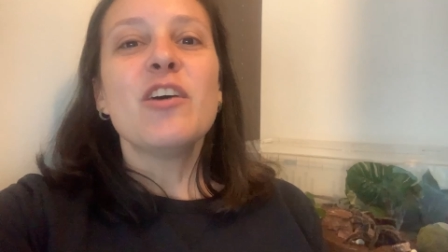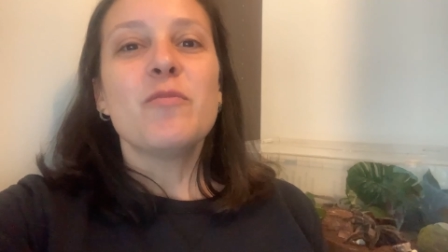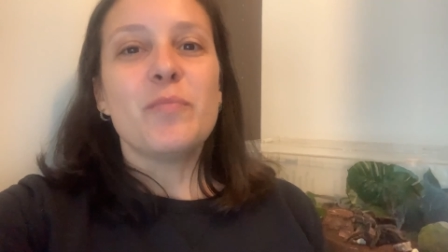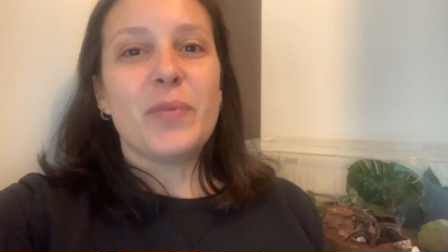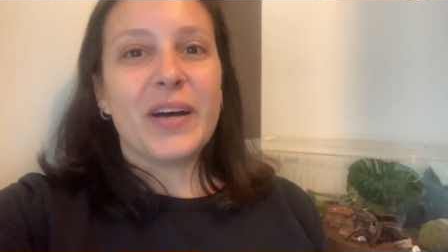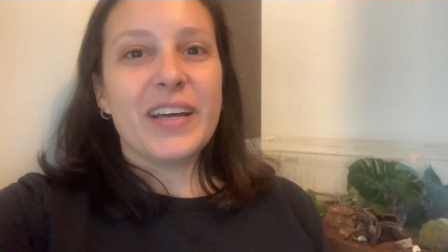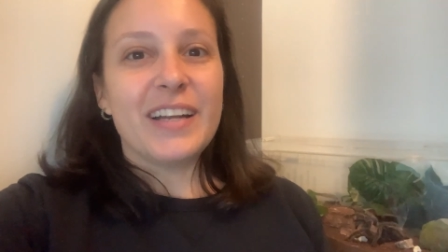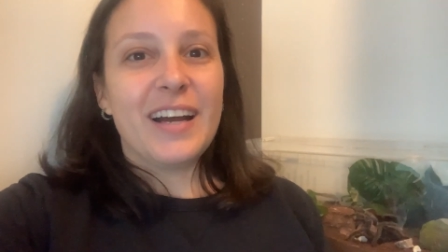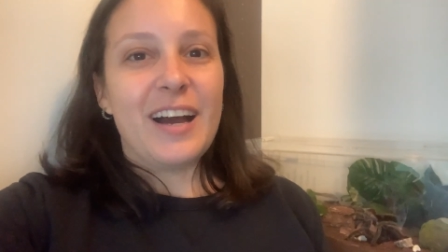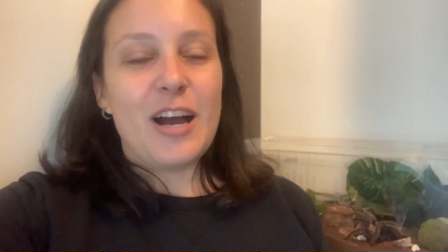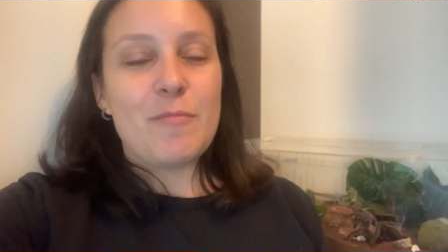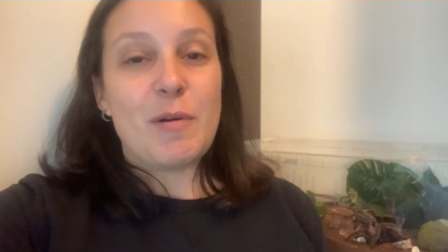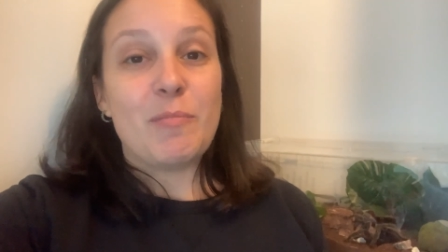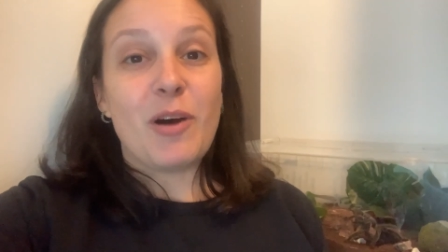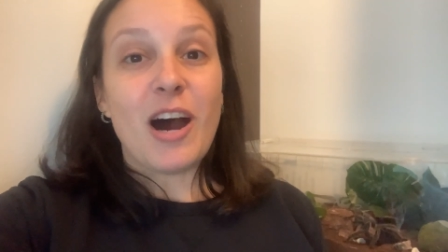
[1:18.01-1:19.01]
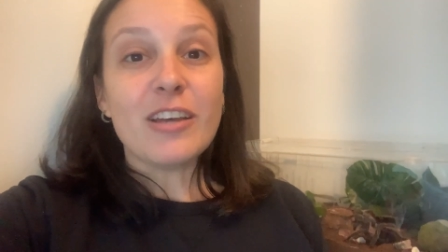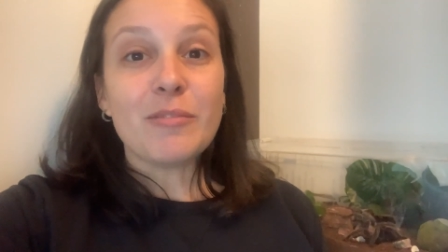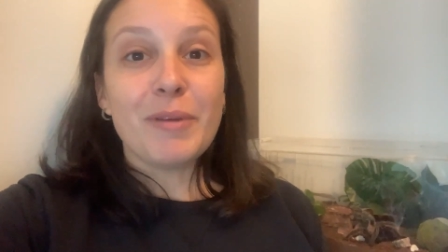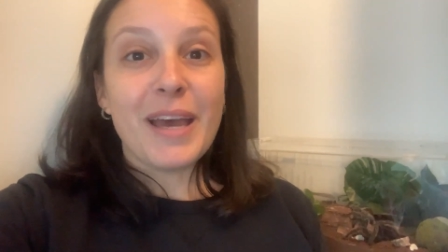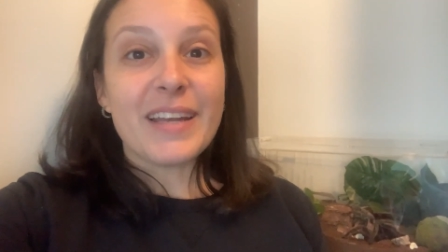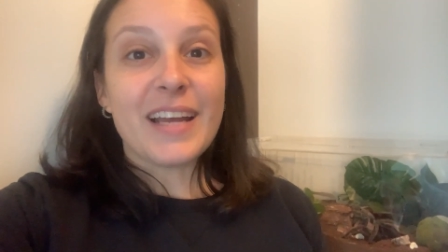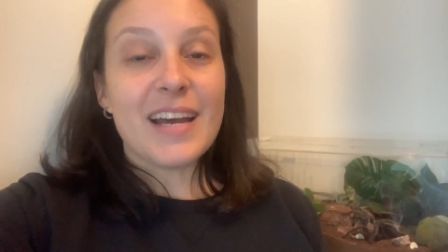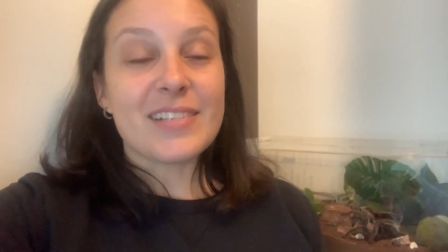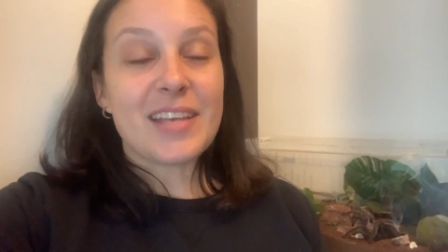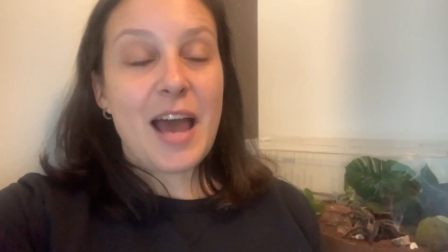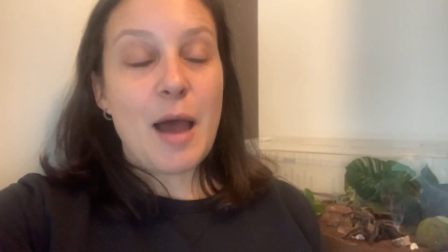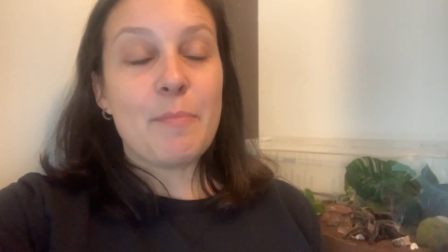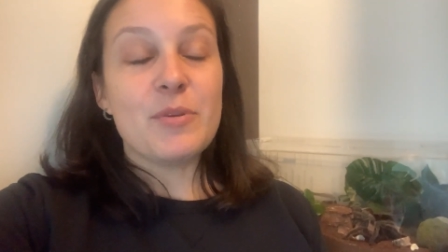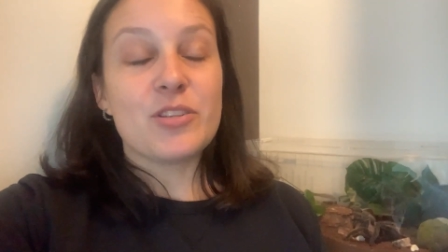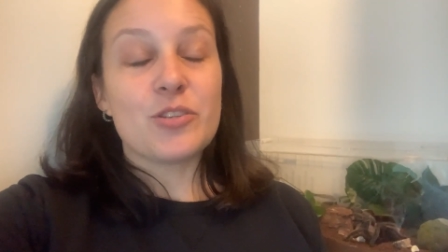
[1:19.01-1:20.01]
But um, Mothman has
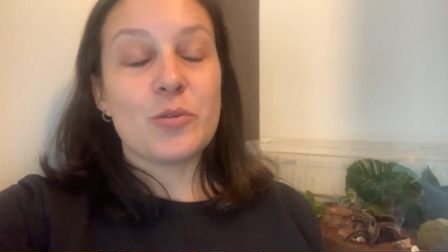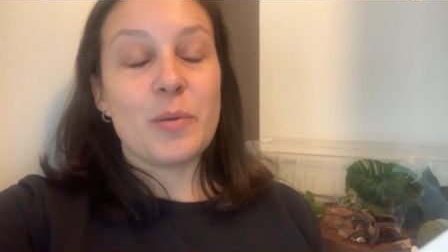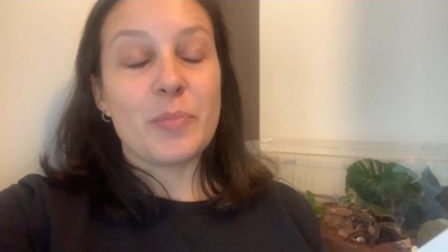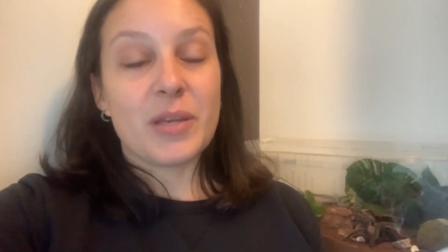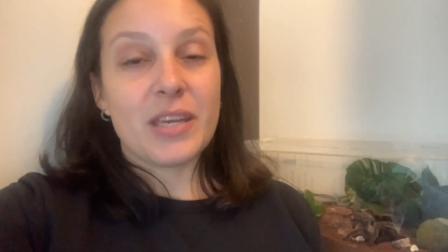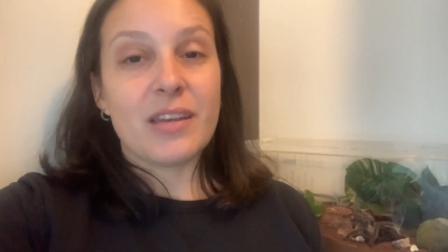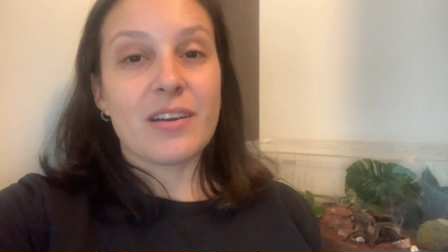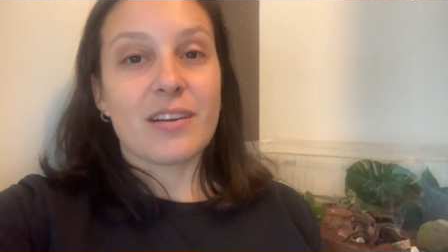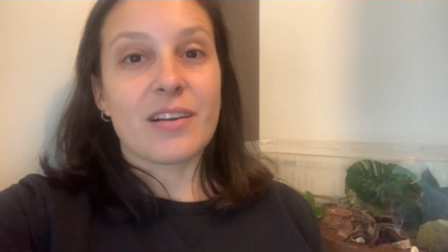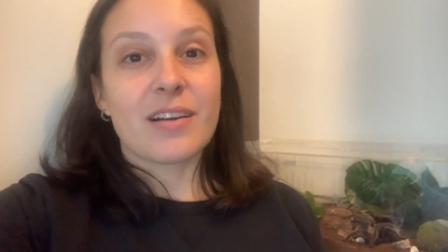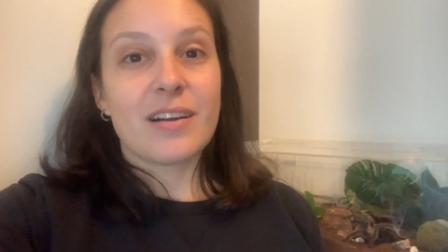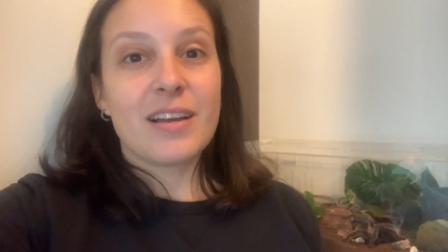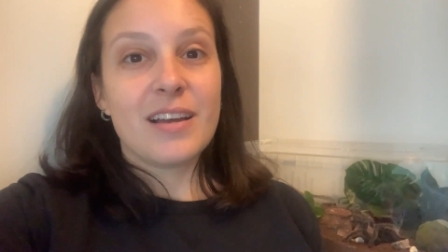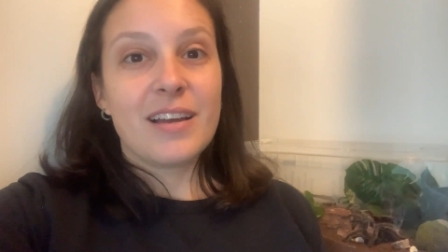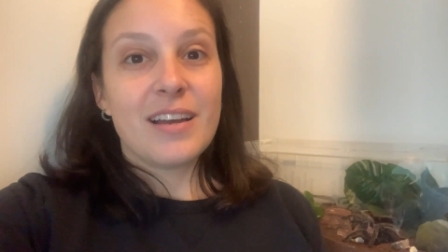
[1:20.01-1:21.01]
happened to appear